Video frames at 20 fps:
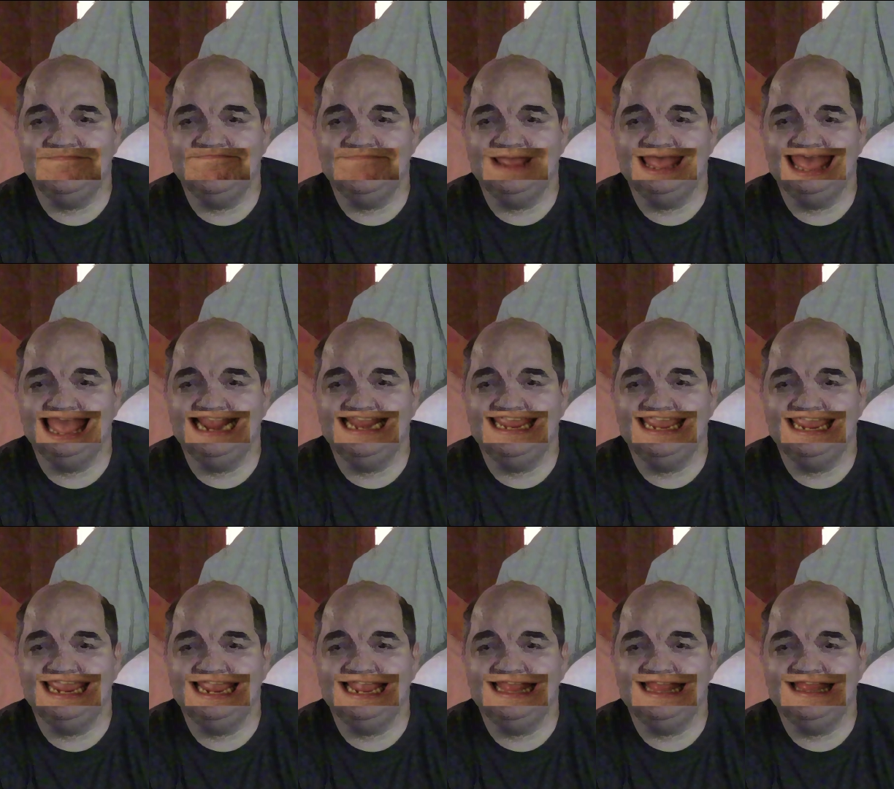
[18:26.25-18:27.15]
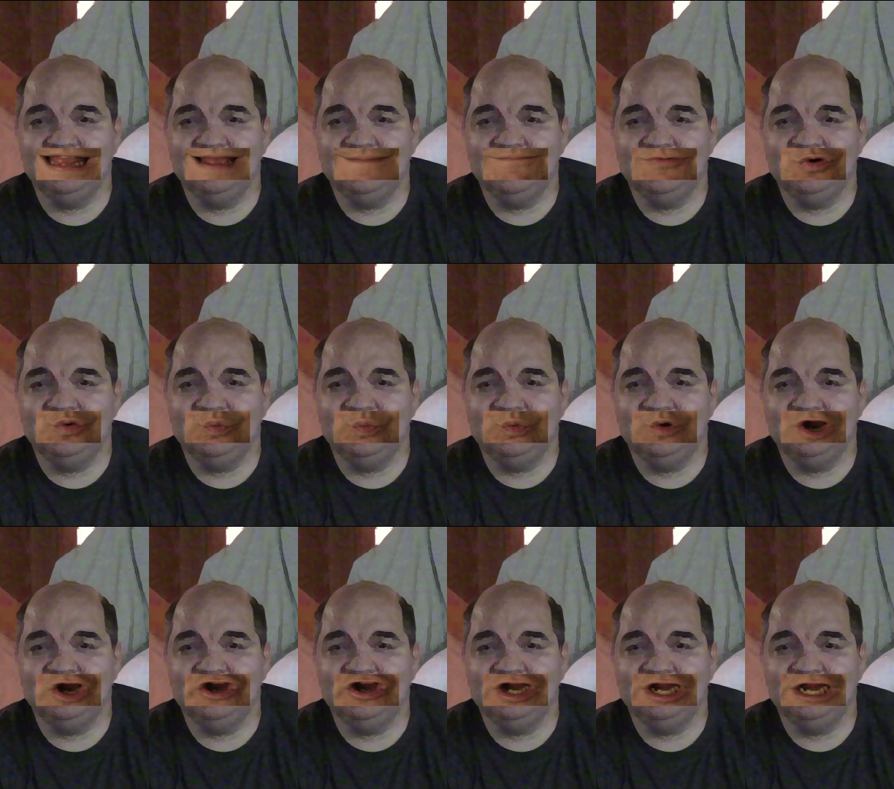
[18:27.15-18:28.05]
Packy ends up
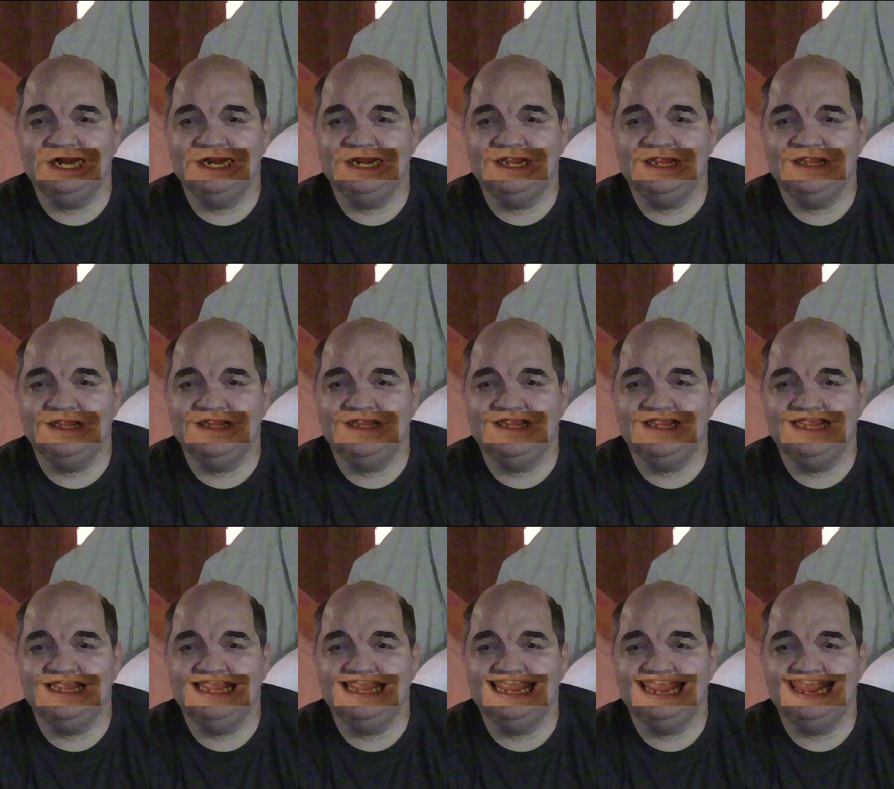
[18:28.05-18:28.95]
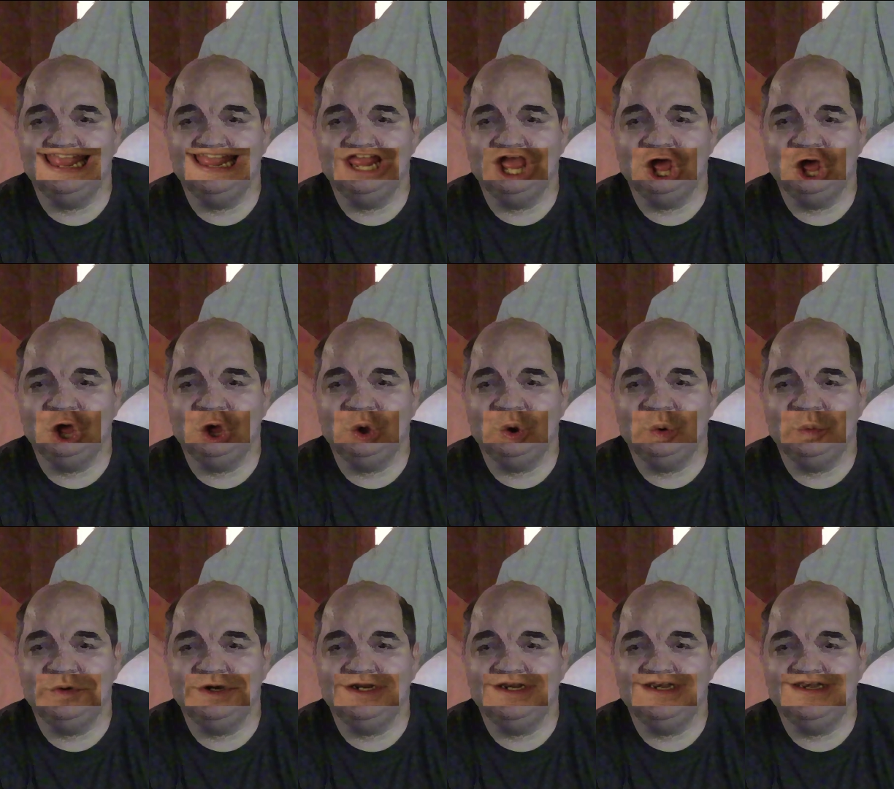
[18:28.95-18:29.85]
crushing his
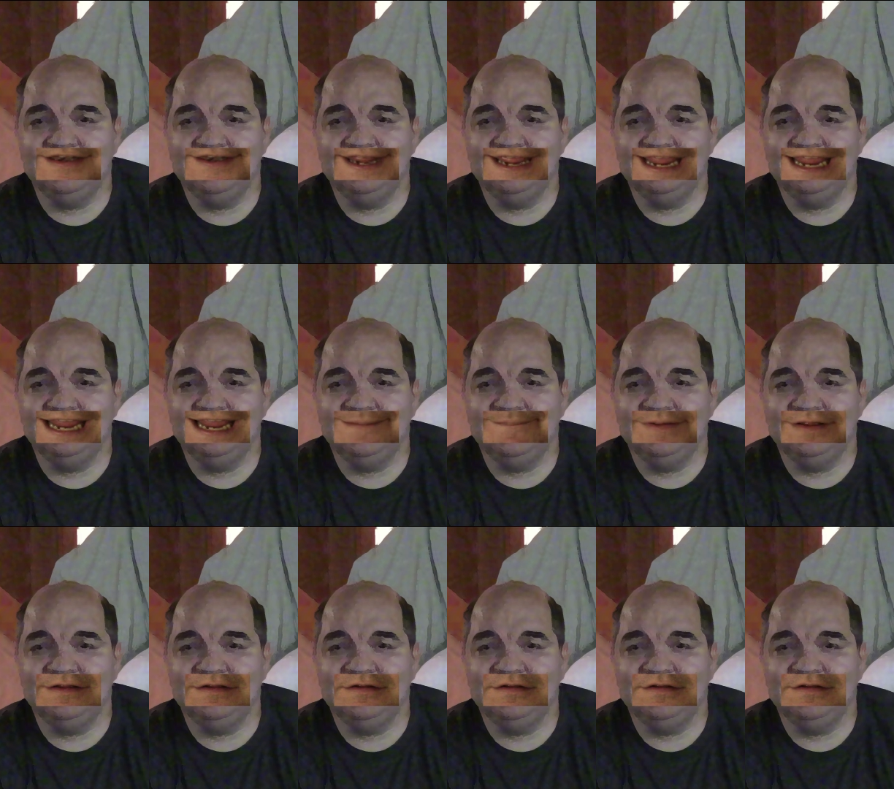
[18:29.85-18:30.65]
own team.